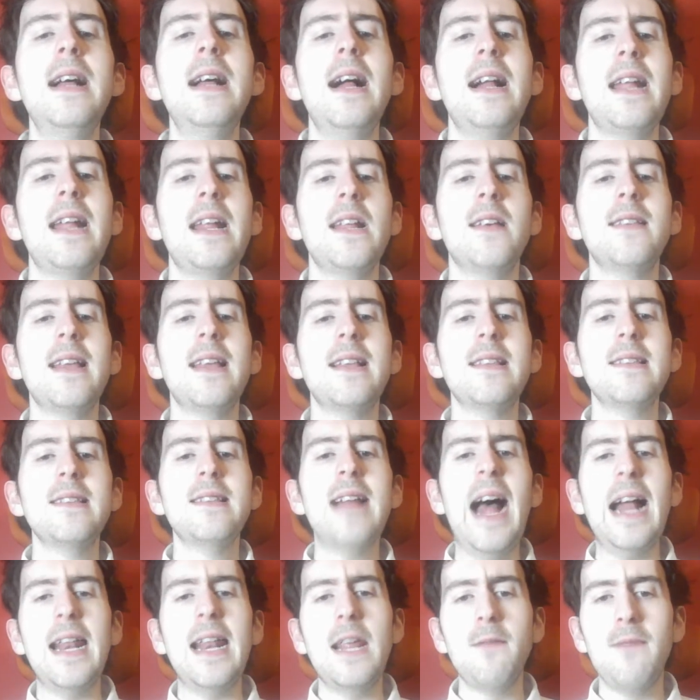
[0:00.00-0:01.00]
and he knows
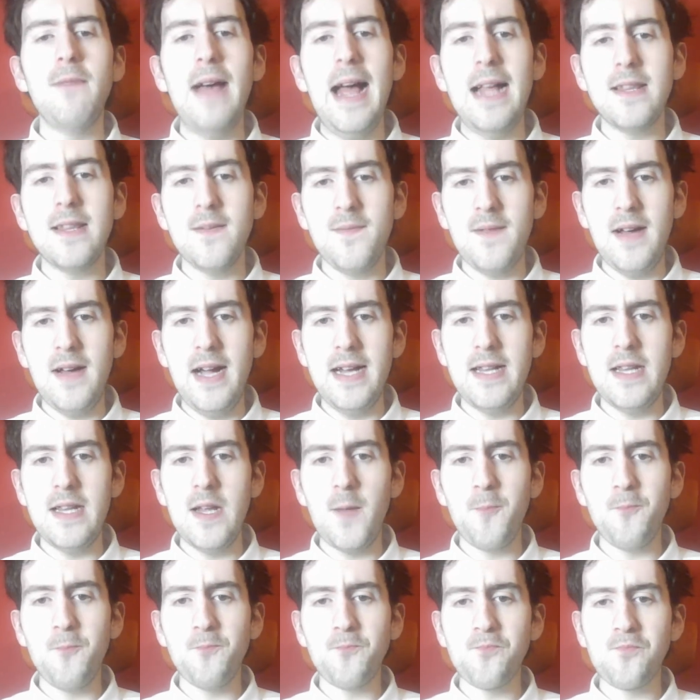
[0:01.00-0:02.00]
exactly where to find
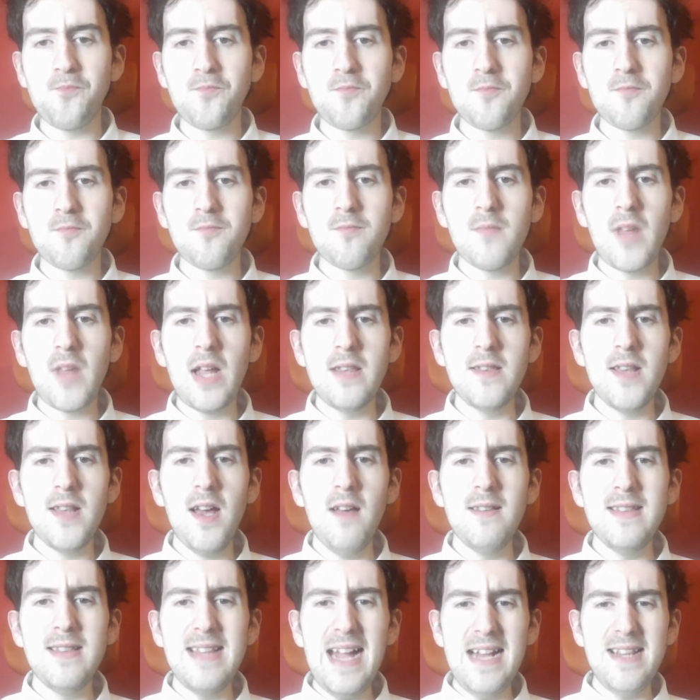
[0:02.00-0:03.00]
them. And
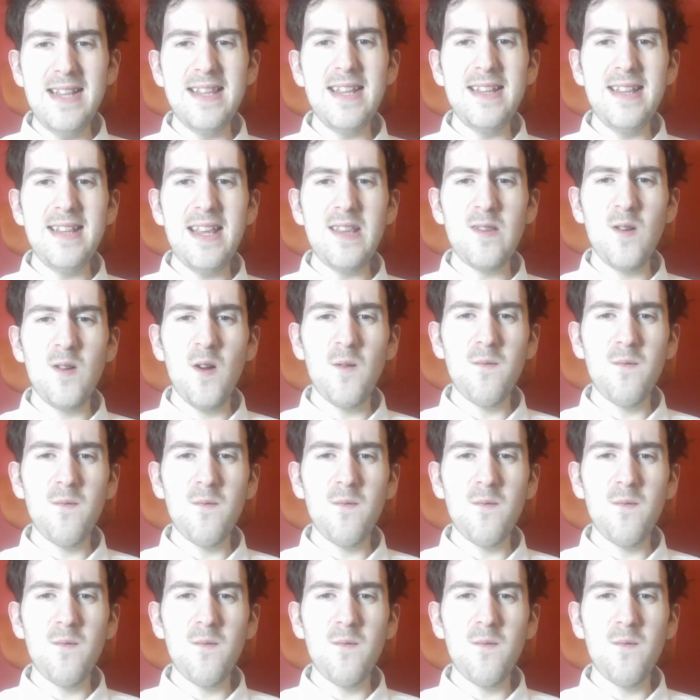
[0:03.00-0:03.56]
so sending these sort of